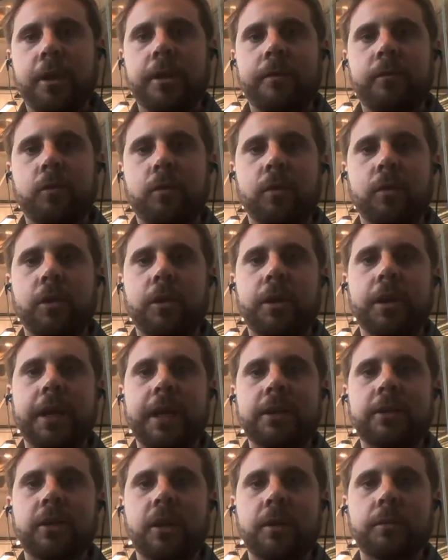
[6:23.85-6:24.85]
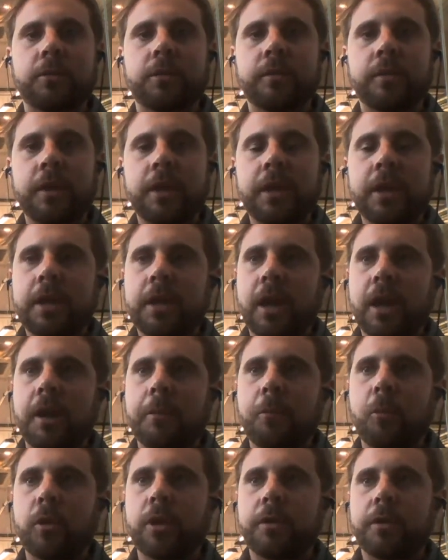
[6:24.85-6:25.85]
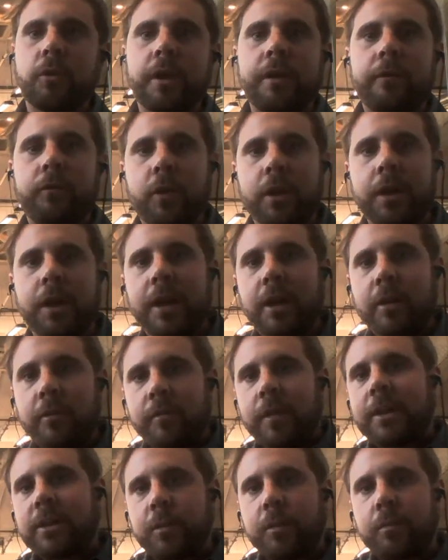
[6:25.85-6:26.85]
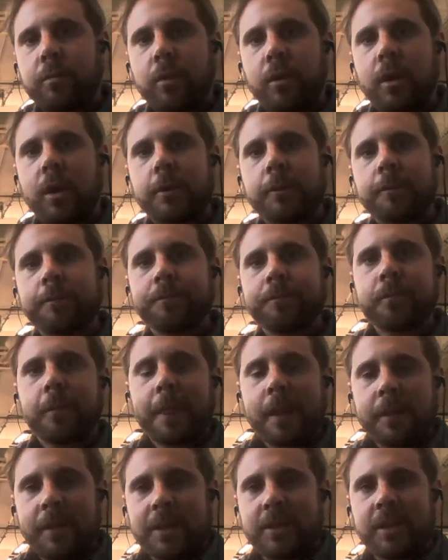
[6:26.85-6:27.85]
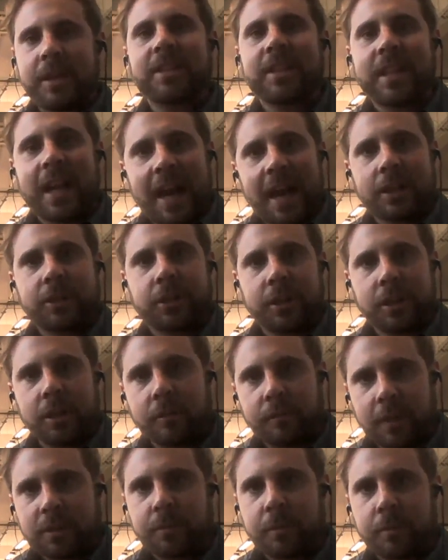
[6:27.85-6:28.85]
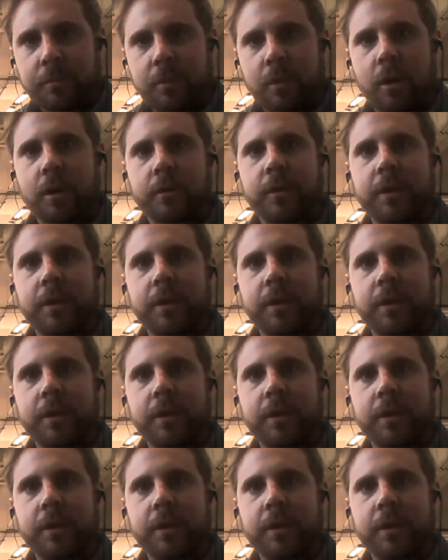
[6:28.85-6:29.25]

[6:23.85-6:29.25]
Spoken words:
If you want to look at it in terms of if in an investment product, this isn't actually an investment product.